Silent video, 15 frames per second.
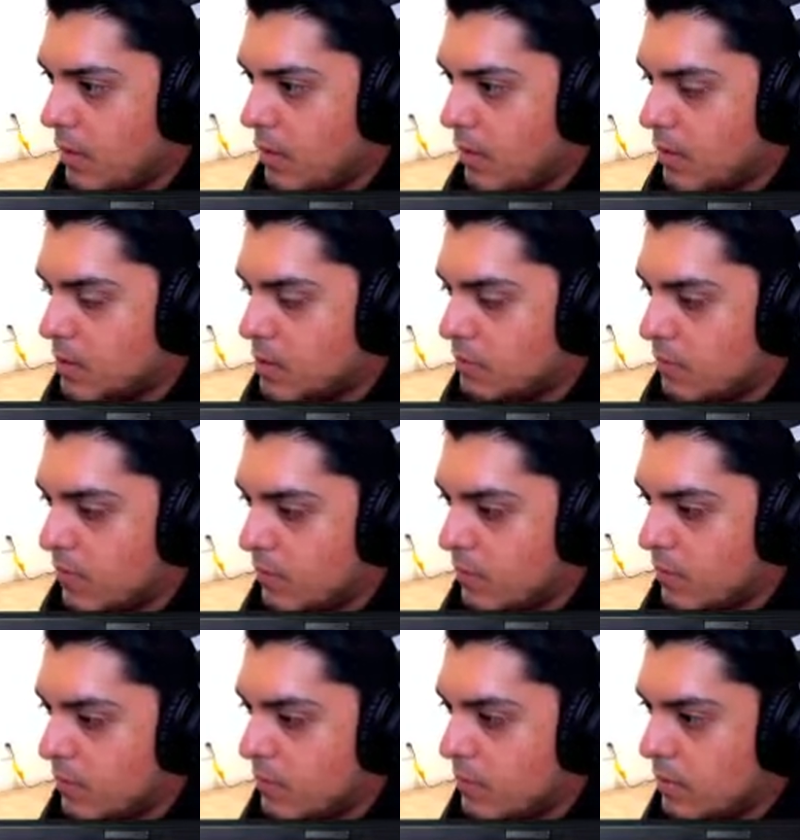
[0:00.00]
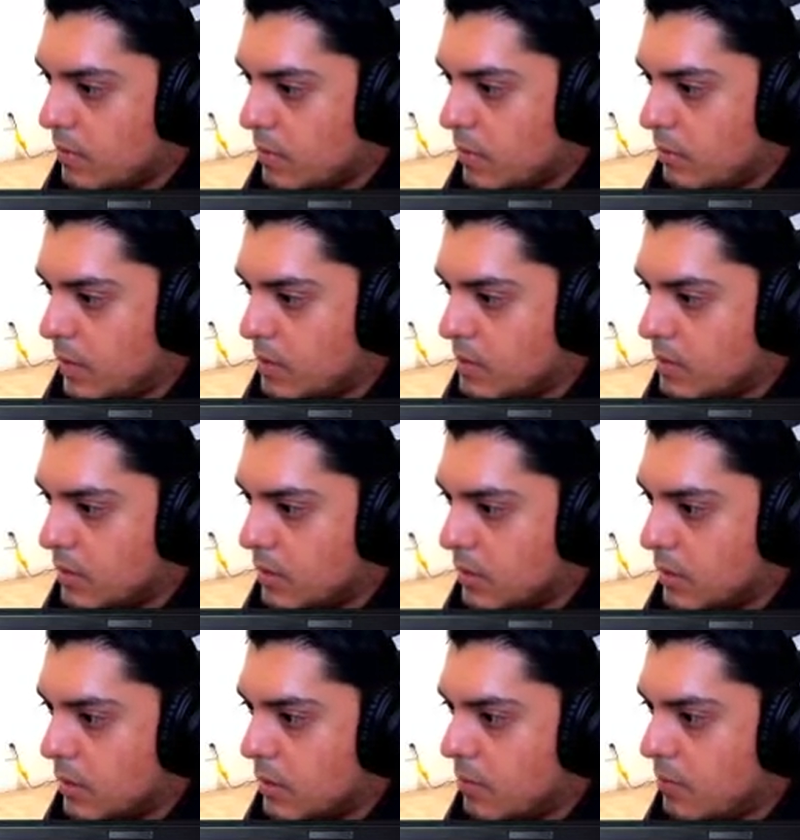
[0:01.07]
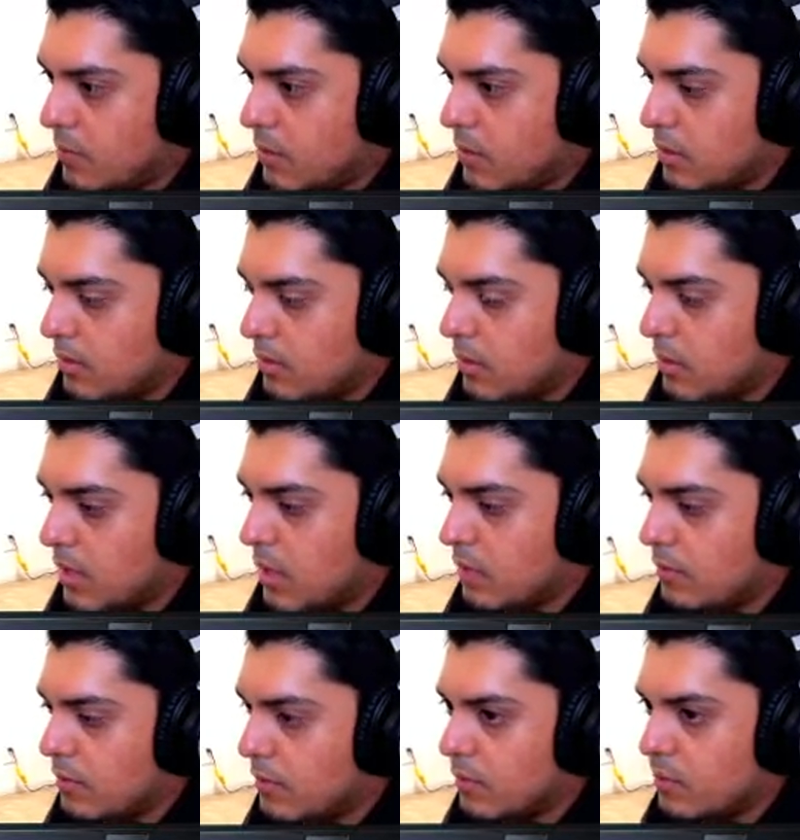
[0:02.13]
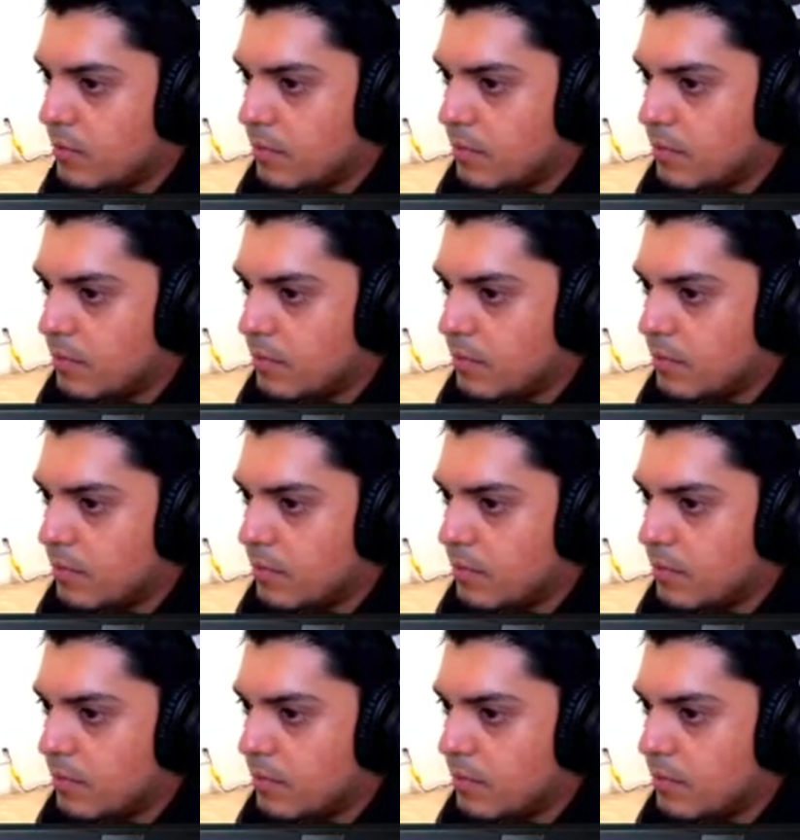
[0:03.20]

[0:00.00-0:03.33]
So we have basically a bottom platform.